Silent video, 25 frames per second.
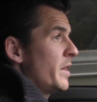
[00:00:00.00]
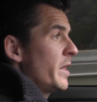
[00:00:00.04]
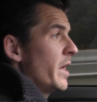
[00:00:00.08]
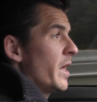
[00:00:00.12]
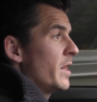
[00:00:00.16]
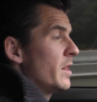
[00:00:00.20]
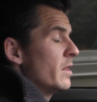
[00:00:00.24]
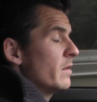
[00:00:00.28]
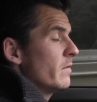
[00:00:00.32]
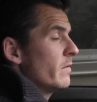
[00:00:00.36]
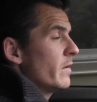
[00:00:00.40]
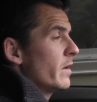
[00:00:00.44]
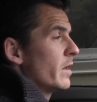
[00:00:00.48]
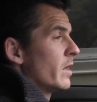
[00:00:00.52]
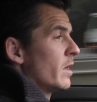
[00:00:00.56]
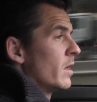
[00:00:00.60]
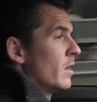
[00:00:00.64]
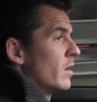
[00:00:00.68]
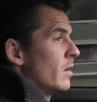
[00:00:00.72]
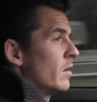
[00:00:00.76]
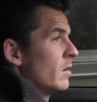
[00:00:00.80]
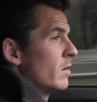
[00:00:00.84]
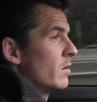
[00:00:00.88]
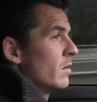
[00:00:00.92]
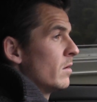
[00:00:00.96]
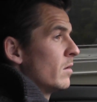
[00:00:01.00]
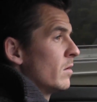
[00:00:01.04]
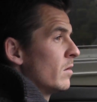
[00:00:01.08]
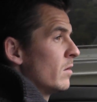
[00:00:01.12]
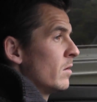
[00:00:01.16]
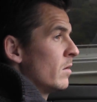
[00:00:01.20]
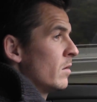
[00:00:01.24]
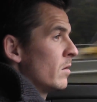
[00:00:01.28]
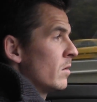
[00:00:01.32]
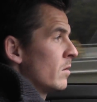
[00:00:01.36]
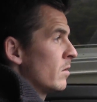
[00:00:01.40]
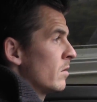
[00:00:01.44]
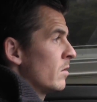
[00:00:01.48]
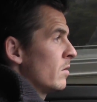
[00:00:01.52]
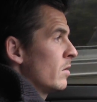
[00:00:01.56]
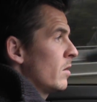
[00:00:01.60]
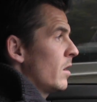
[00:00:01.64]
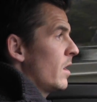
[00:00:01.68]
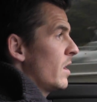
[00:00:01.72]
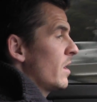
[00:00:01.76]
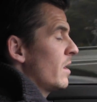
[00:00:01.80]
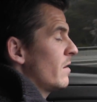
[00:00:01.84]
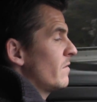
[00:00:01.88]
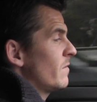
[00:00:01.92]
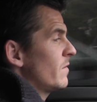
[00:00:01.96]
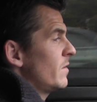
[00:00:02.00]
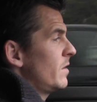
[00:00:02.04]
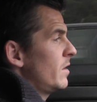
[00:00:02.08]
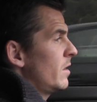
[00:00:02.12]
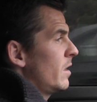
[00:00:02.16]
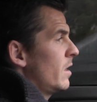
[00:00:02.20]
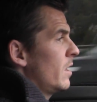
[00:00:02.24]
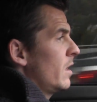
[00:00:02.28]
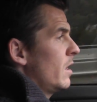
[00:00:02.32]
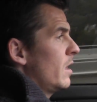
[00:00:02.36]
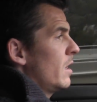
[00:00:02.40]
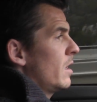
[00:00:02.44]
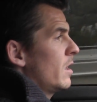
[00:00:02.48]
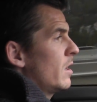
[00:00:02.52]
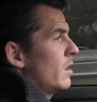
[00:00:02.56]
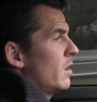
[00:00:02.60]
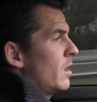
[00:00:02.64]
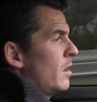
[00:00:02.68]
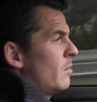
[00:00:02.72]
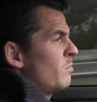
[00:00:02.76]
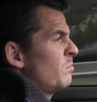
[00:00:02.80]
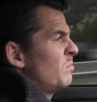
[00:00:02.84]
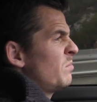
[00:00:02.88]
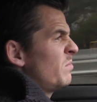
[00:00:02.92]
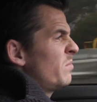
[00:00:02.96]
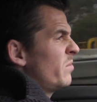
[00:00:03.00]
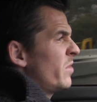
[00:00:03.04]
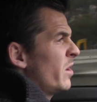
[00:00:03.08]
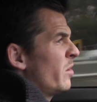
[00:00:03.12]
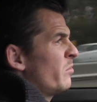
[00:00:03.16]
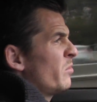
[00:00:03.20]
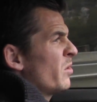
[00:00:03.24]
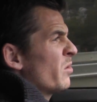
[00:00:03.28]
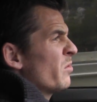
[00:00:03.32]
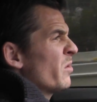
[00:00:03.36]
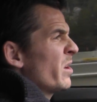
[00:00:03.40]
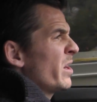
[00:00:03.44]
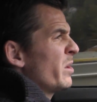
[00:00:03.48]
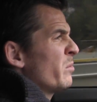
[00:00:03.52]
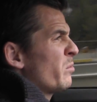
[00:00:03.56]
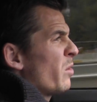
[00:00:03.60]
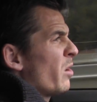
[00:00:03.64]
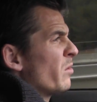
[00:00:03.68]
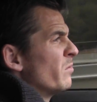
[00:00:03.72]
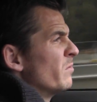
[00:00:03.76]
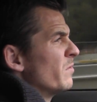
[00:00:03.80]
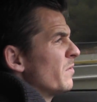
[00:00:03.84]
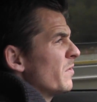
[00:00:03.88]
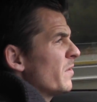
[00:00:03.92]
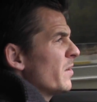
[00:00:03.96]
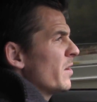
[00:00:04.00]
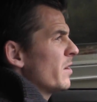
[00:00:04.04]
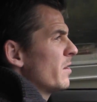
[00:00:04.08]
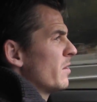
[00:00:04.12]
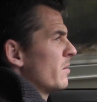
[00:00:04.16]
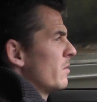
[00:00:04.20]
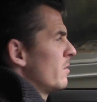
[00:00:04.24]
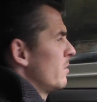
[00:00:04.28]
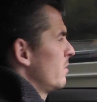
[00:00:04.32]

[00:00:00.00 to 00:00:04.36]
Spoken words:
the end of it, I haven't. I'm not really one for,